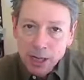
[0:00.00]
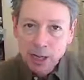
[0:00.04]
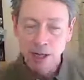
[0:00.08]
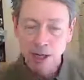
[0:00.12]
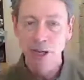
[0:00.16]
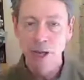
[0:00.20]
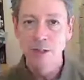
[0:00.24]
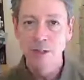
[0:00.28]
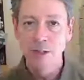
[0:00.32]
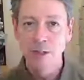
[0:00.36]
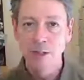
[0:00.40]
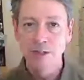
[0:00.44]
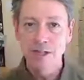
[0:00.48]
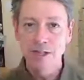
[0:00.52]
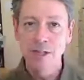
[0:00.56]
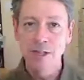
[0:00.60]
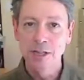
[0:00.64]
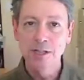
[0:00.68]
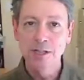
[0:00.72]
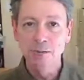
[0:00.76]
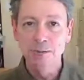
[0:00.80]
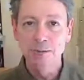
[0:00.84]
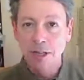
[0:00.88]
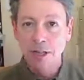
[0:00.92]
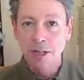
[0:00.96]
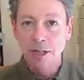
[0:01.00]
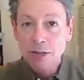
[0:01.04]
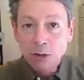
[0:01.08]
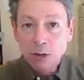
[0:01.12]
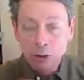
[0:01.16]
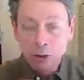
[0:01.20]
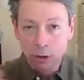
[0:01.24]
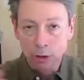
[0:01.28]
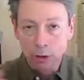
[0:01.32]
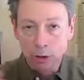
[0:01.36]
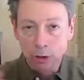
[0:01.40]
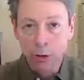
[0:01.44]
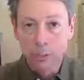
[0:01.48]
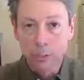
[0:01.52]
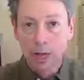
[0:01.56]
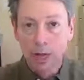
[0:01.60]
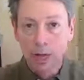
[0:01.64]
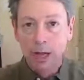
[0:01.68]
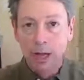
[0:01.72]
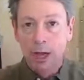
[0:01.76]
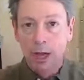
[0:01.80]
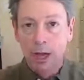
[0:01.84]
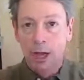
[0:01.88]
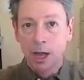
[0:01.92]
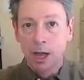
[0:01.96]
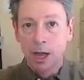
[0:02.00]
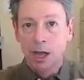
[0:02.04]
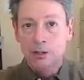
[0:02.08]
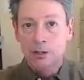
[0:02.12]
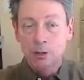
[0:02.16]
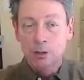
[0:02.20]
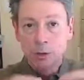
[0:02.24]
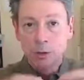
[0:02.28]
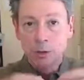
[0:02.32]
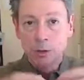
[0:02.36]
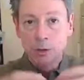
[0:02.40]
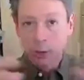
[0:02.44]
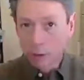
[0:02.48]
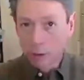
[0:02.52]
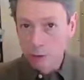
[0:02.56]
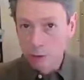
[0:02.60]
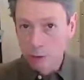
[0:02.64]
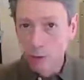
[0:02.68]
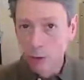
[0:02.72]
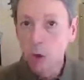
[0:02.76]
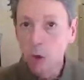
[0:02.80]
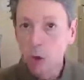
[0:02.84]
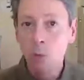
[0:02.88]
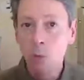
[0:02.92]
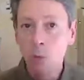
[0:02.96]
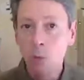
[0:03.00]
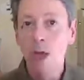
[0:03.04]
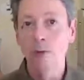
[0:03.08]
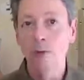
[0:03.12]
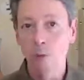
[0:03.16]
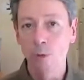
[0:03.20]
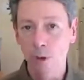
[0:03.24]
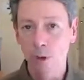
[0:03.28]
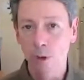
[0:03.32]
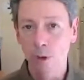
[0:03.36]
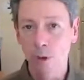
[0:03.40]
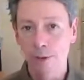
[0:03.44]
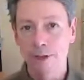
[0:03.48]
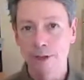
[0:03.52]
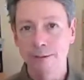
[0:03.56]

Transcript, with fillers: uh, the sense of in-group uh, to include the whole wide world?